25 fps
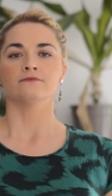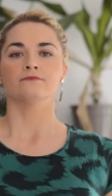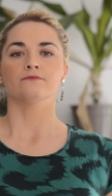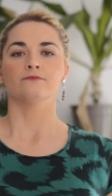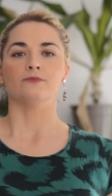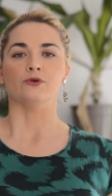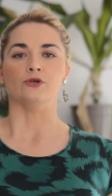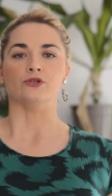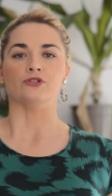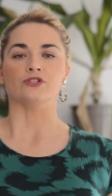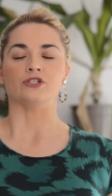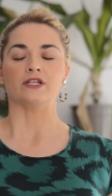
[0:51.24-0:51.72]

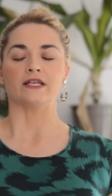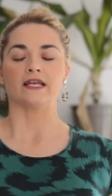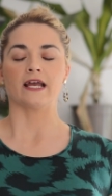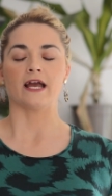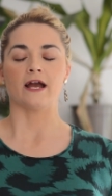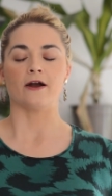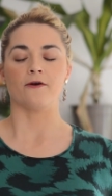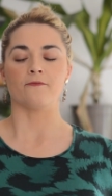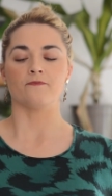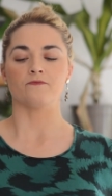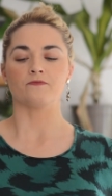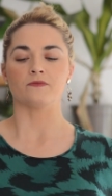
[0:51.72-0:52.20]
pushing
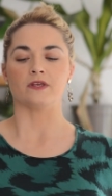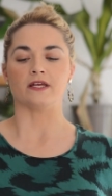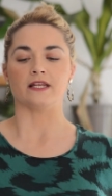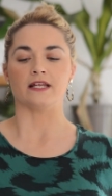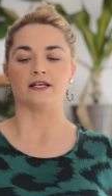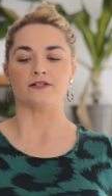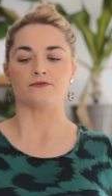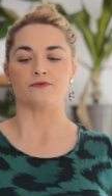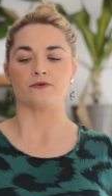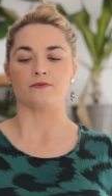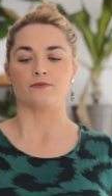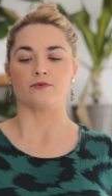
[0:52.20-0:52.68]
out, and
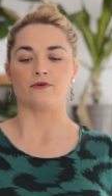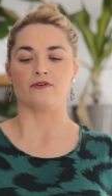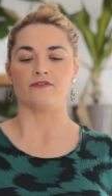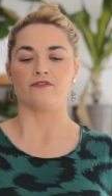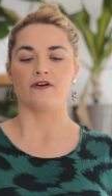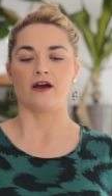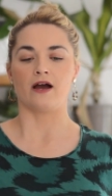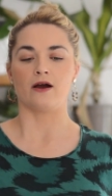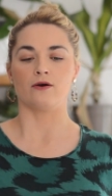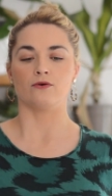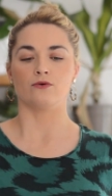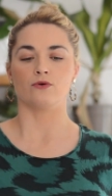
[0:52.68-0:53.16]
as we breathe
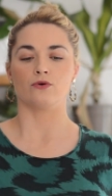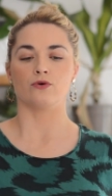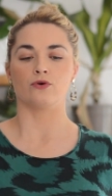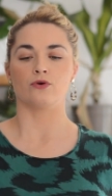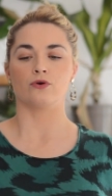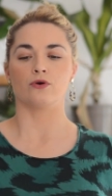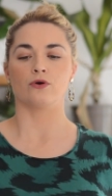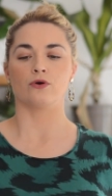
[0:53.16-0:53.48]
out,